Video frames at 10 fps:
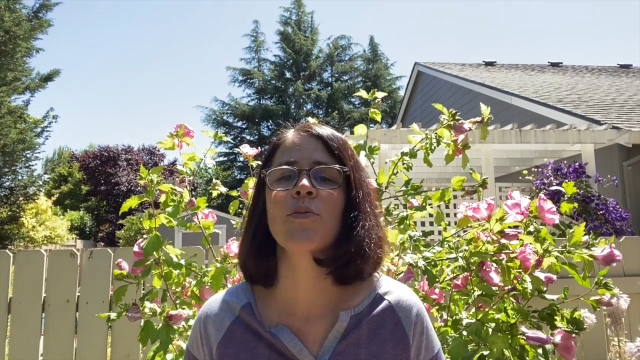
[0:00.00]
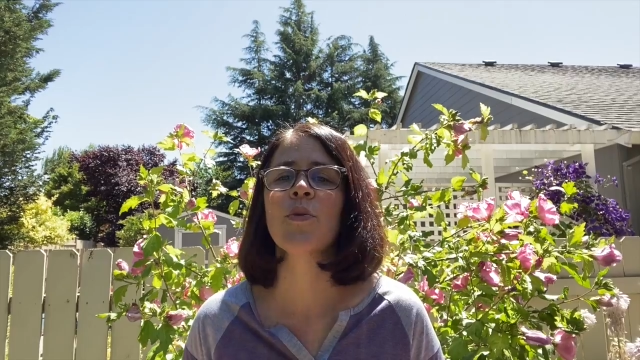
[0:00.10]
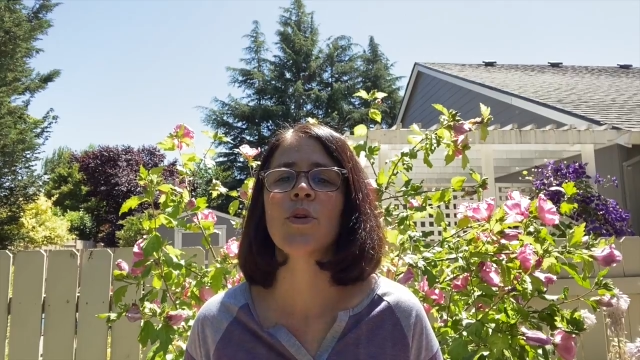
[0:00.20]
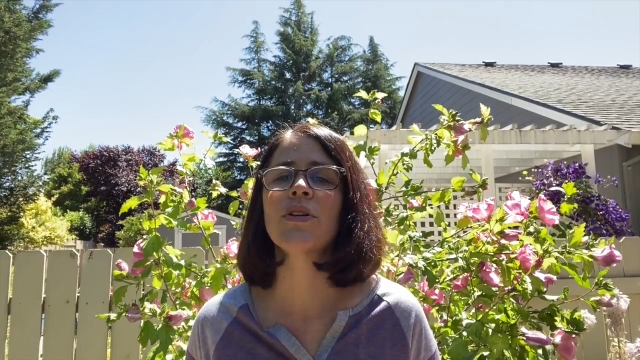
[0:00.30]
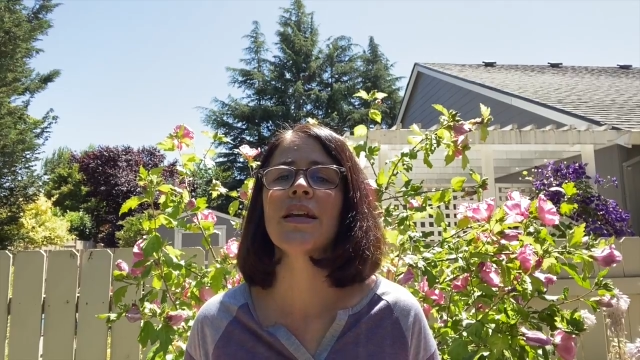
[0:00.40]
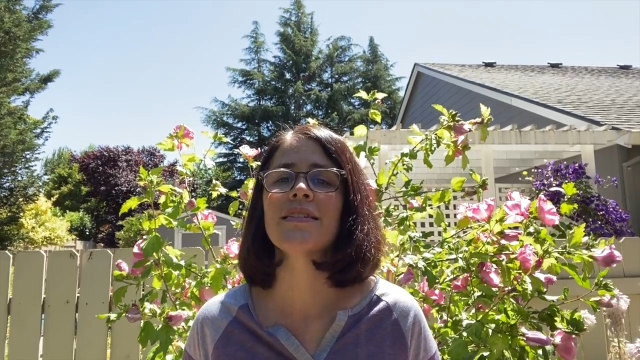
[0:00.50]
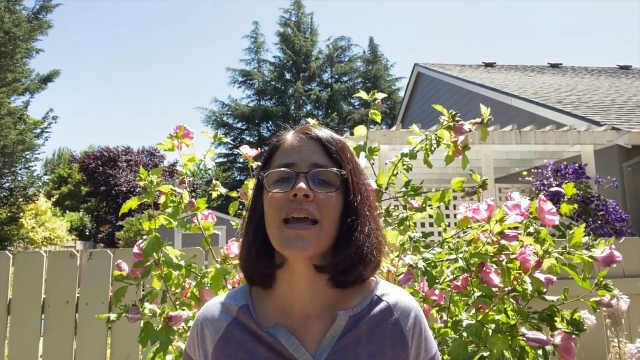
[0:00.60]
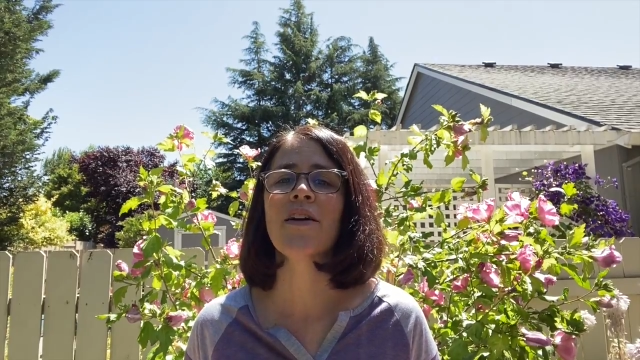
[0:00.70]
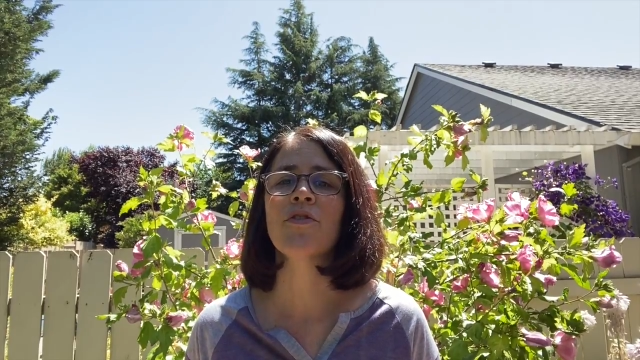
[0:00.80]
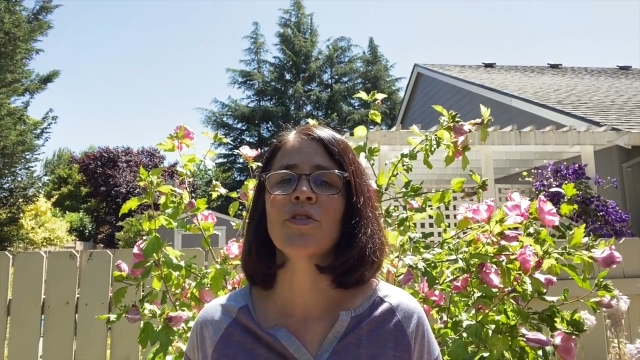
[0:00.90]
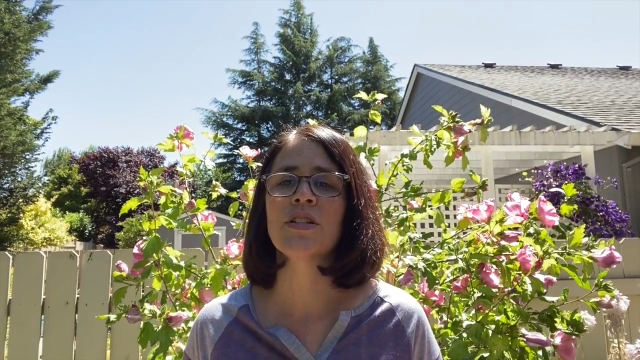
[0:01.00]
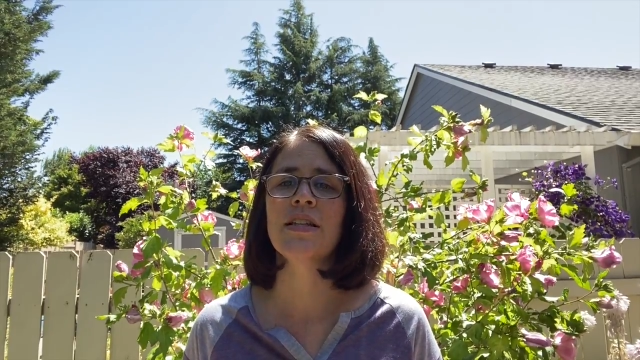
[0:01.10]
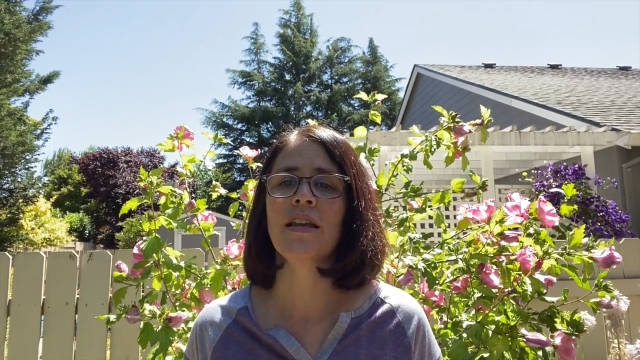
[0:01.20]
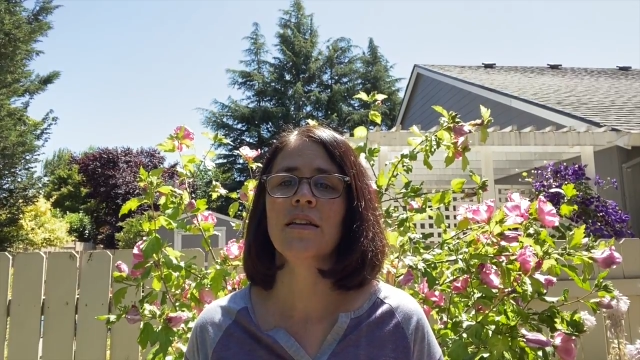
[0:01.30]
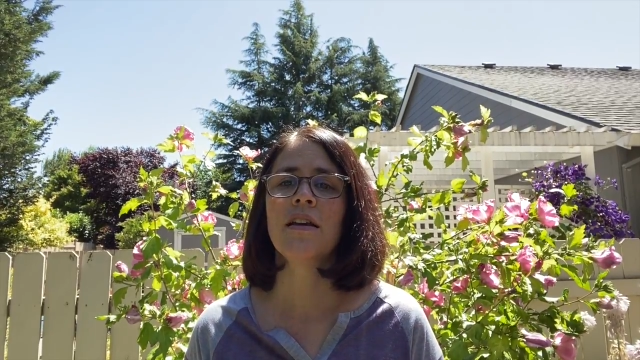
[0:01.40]
world has ever
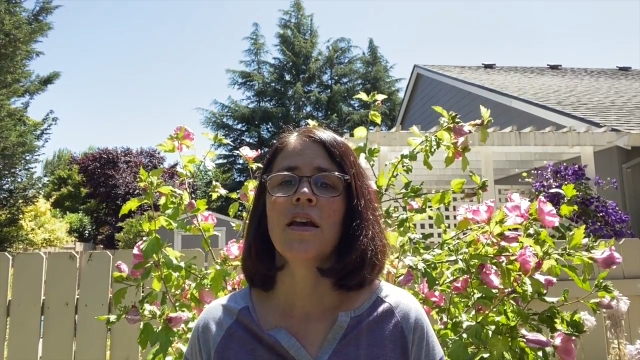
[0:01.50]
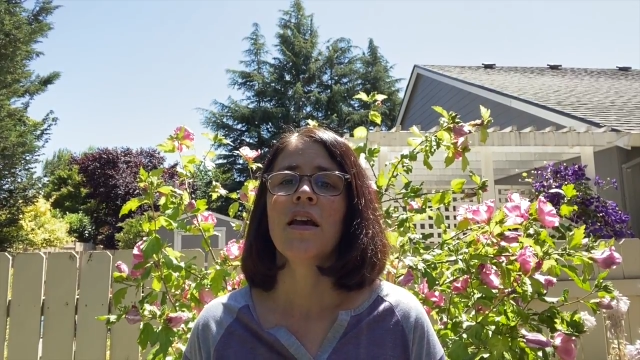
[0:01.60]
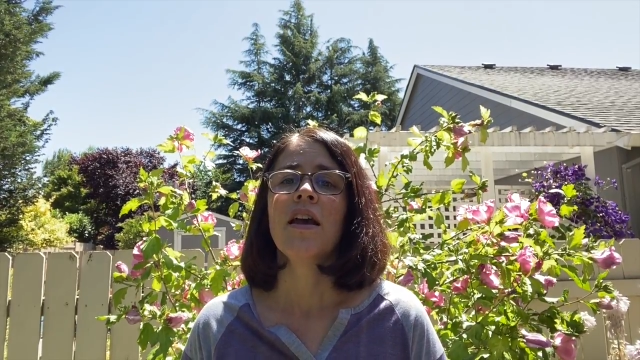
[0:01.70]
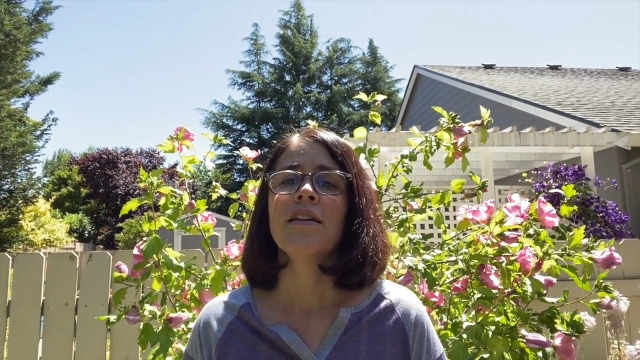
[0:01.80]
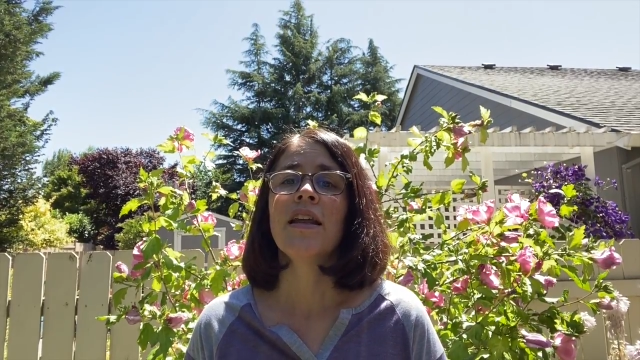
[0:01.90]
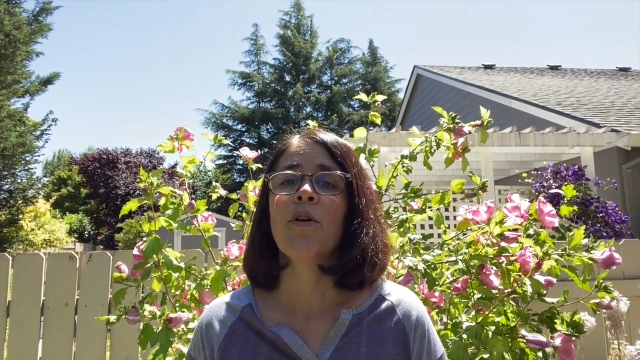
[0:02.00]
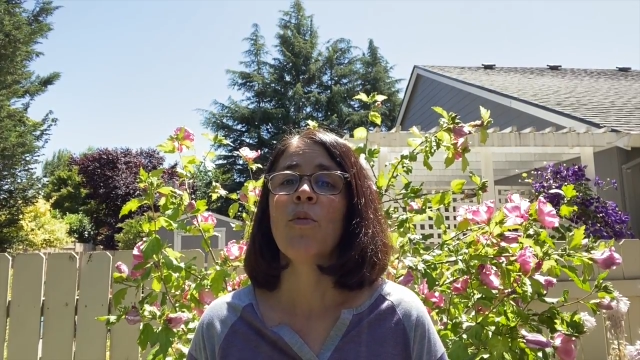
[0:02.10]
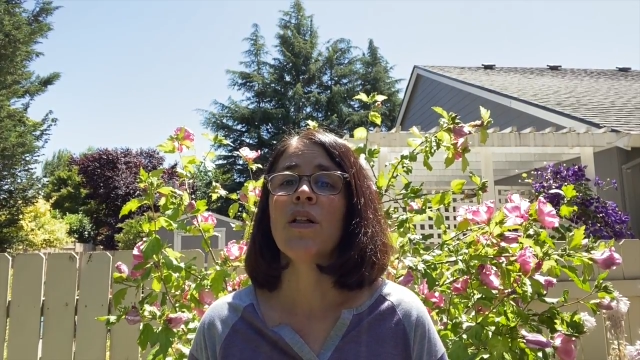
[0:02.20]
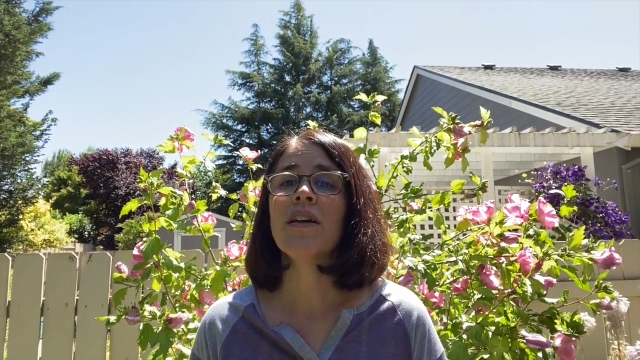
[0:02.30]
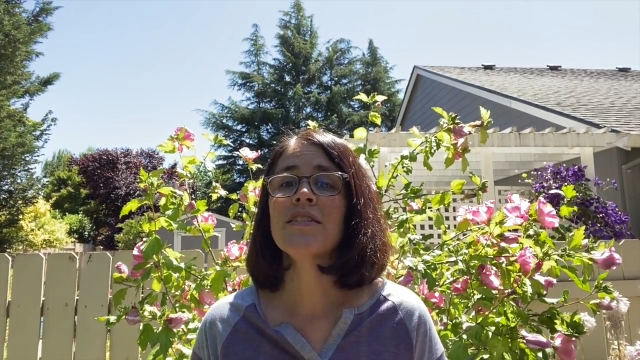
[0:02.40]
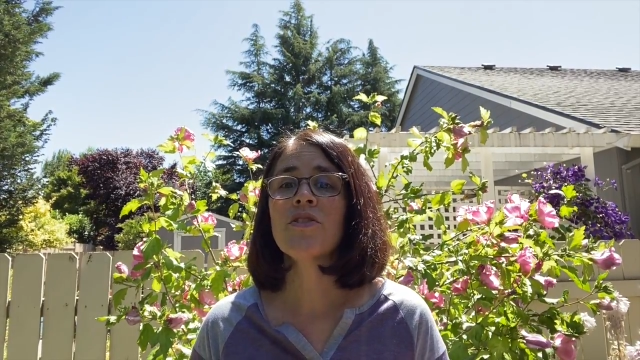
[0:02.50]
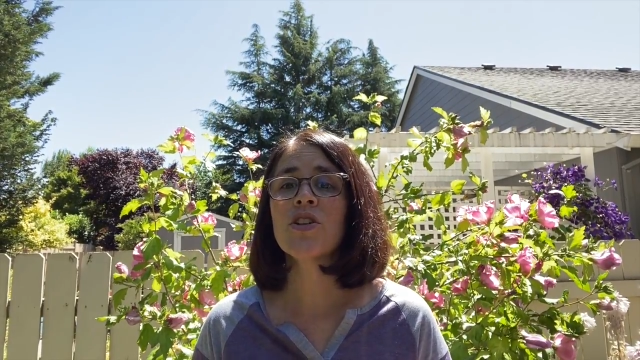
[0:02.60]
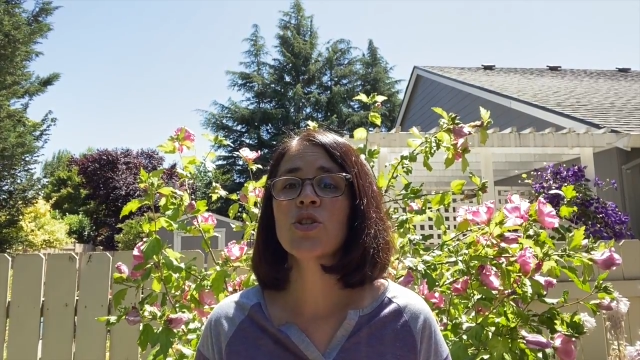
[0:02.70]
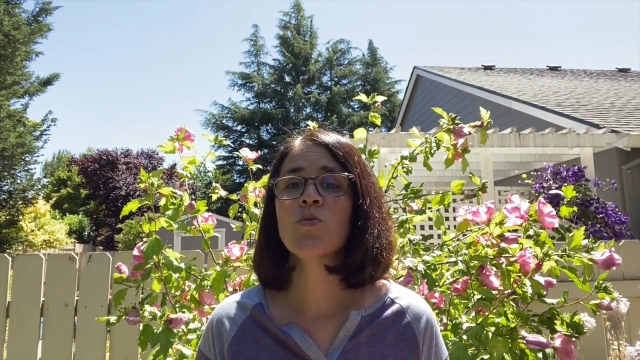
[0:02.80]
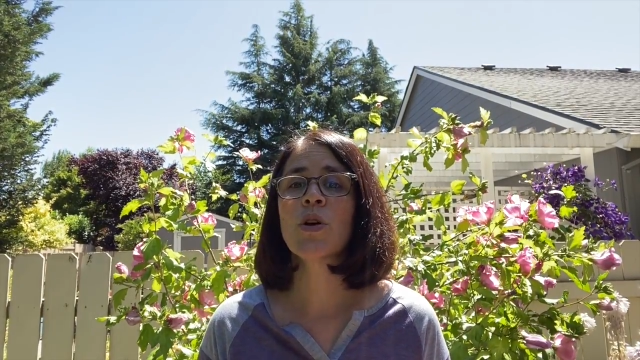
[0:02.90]
seen. Now, while I tell
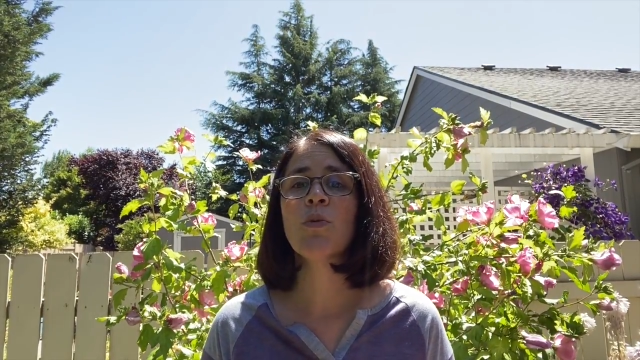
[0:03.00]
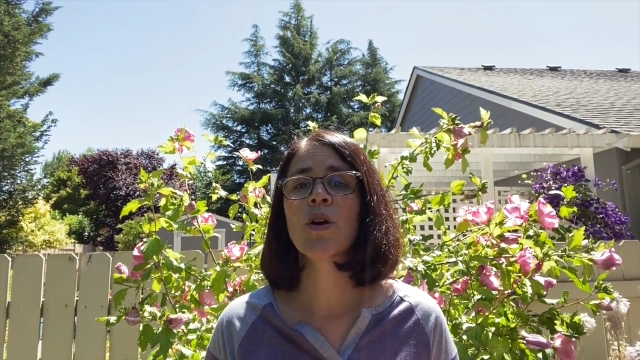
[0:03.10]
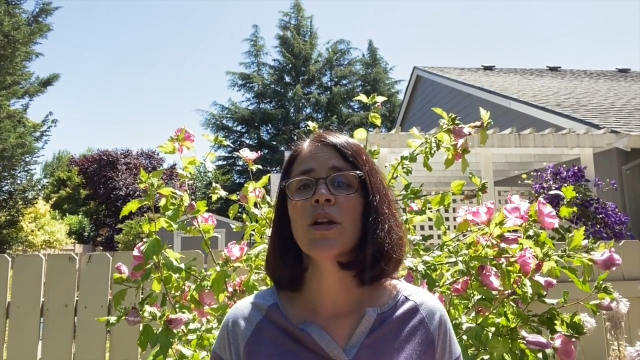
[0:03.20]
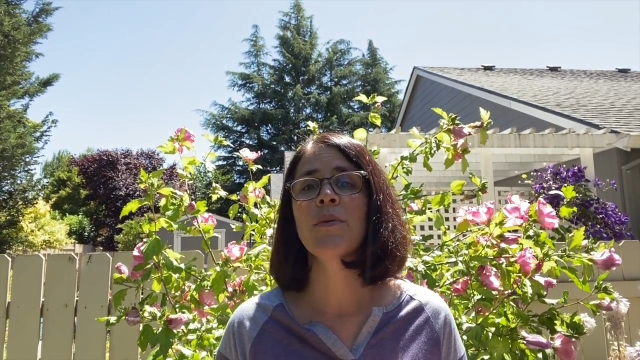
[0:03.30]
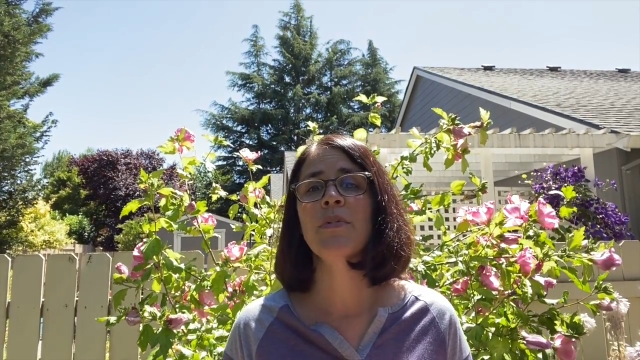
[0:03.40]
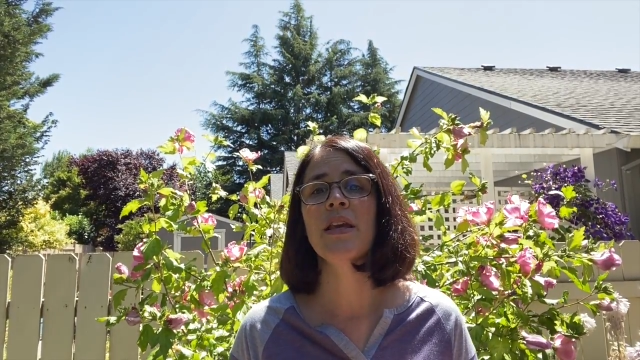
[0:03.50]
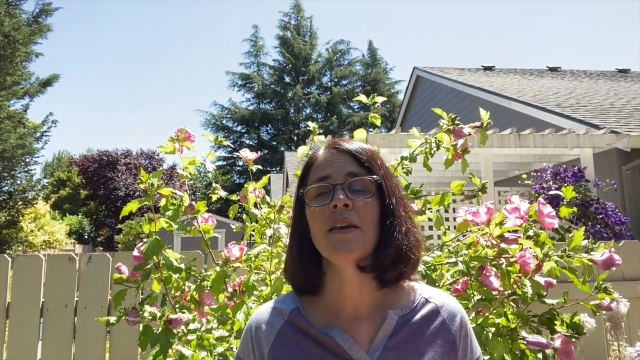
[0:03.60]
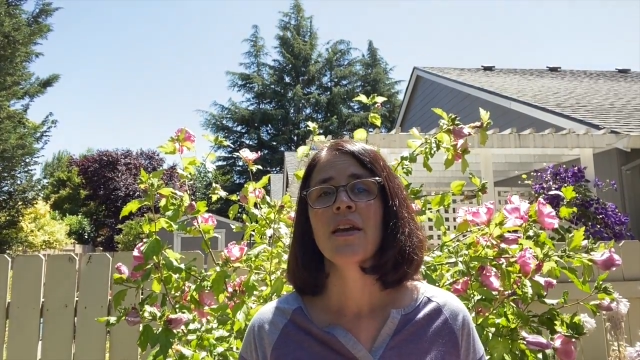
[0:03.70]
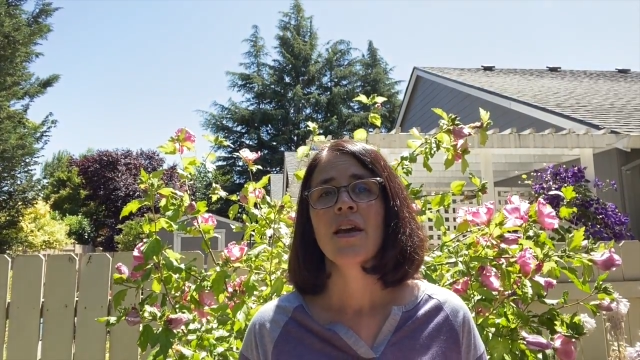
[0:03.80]
the story, we're going to be